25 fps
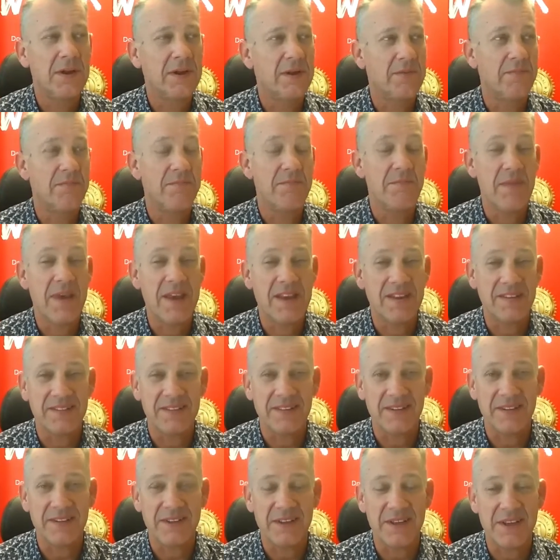What
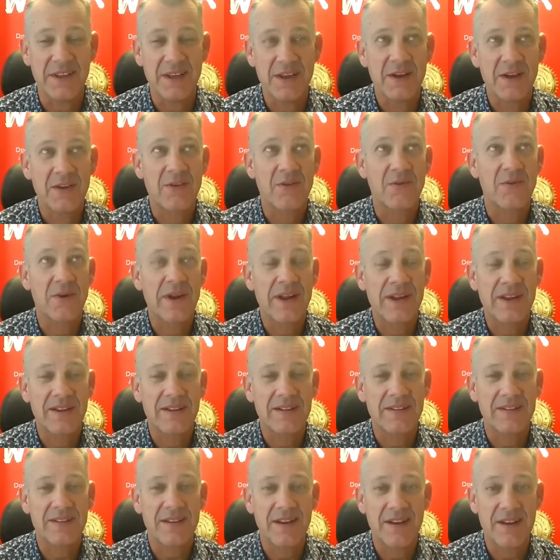amazingly
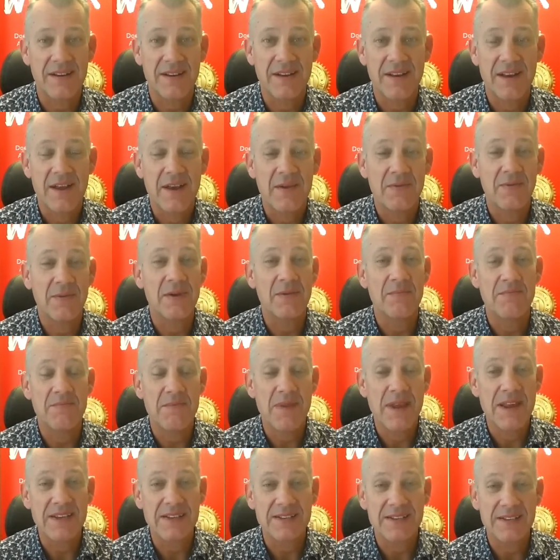great insight and what
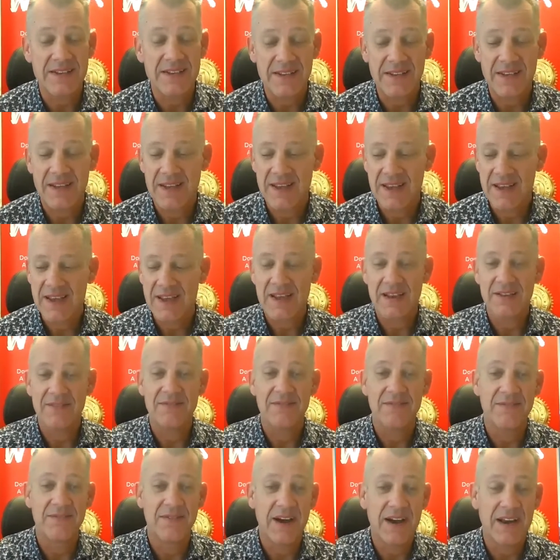amazing
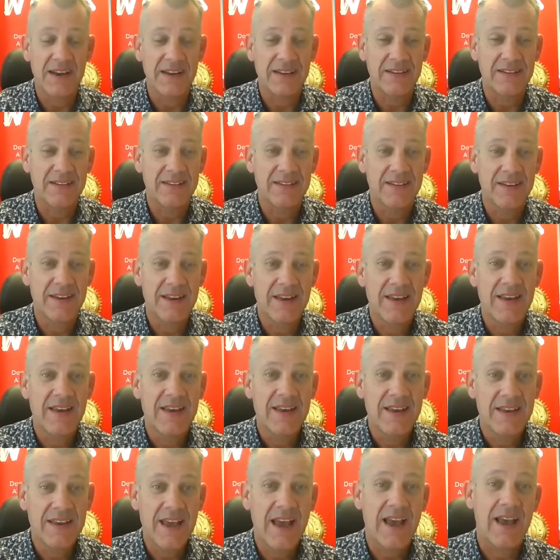advice.
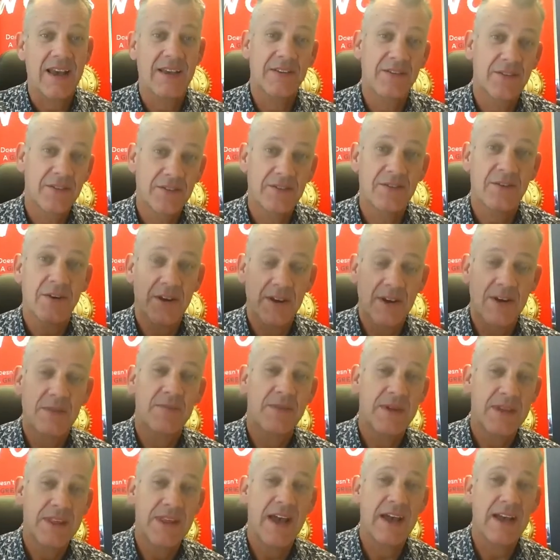Yeah, so I'm going
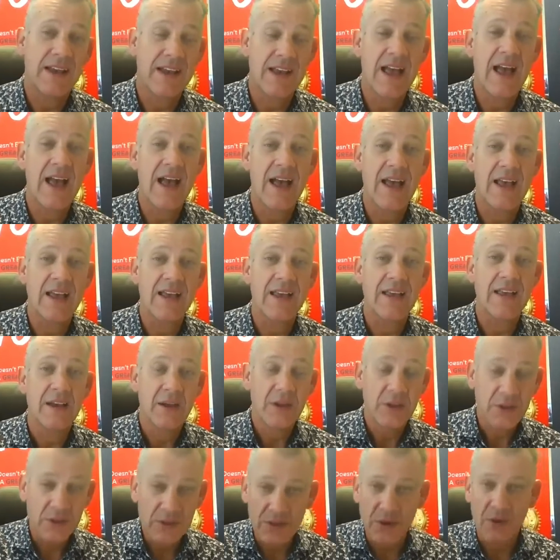to be that guy.
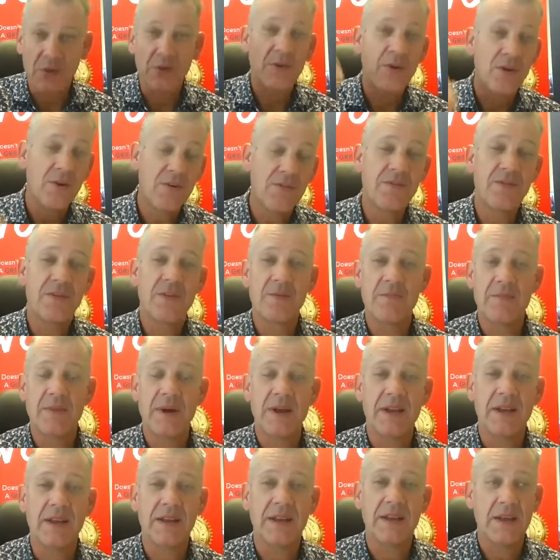Don't go for the
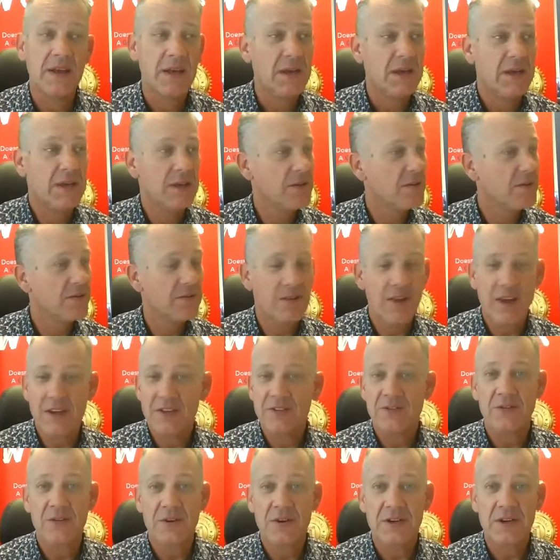money. There's
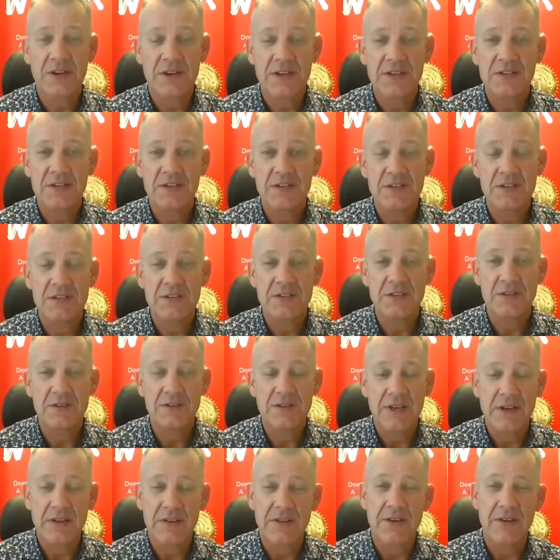lots of organizations
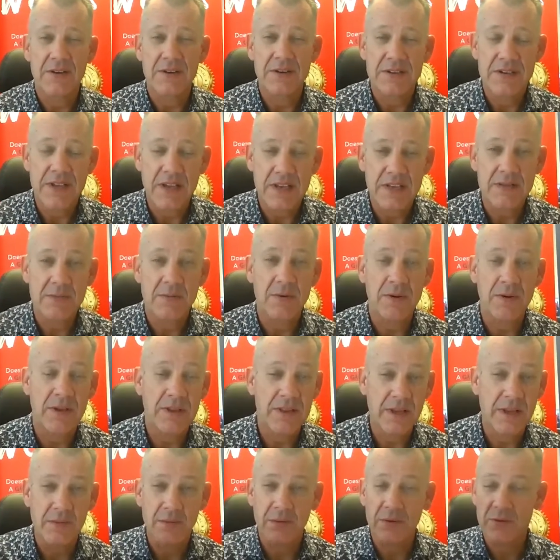out there that are
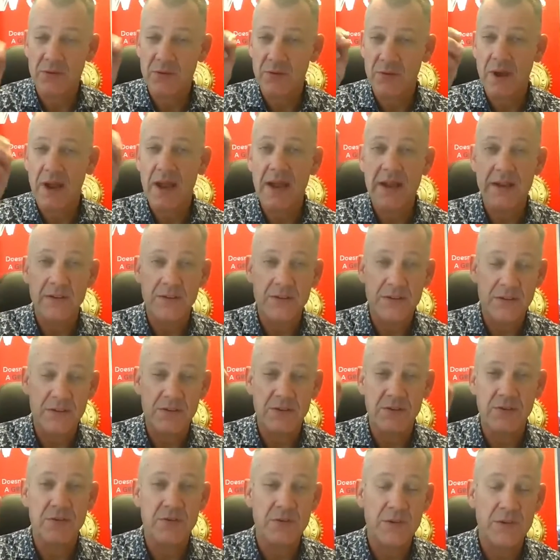desperate and they will try to
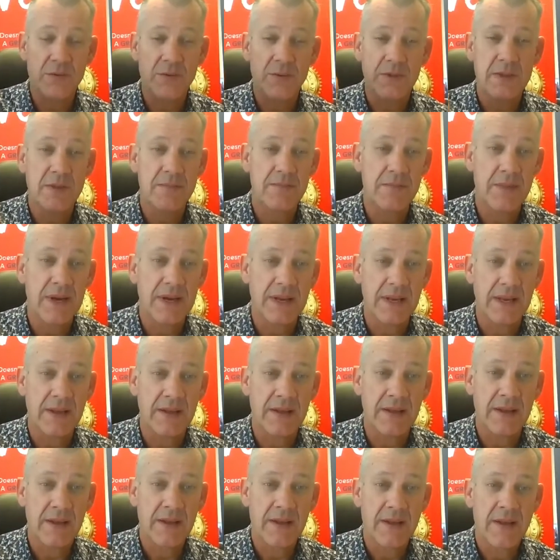seduce you with the
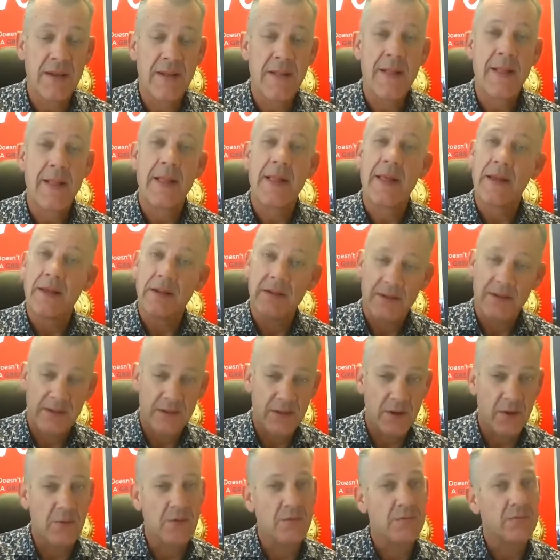money.
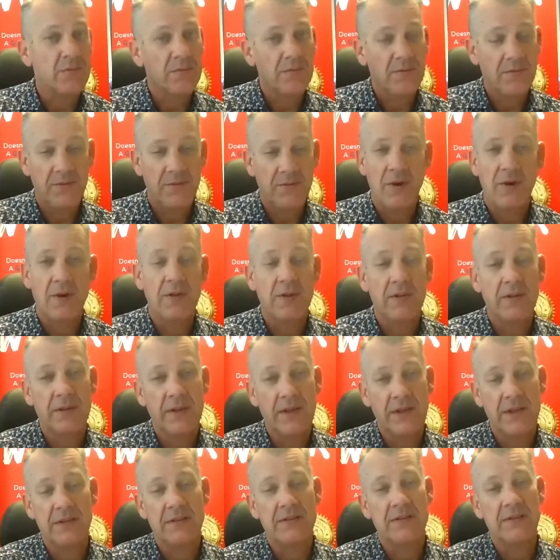Don't fall
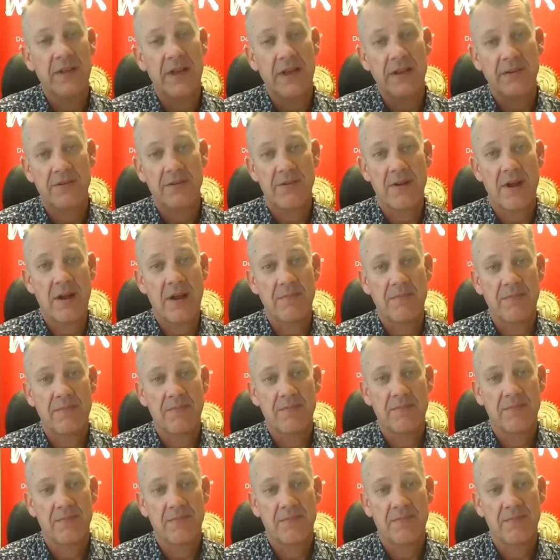into that trap.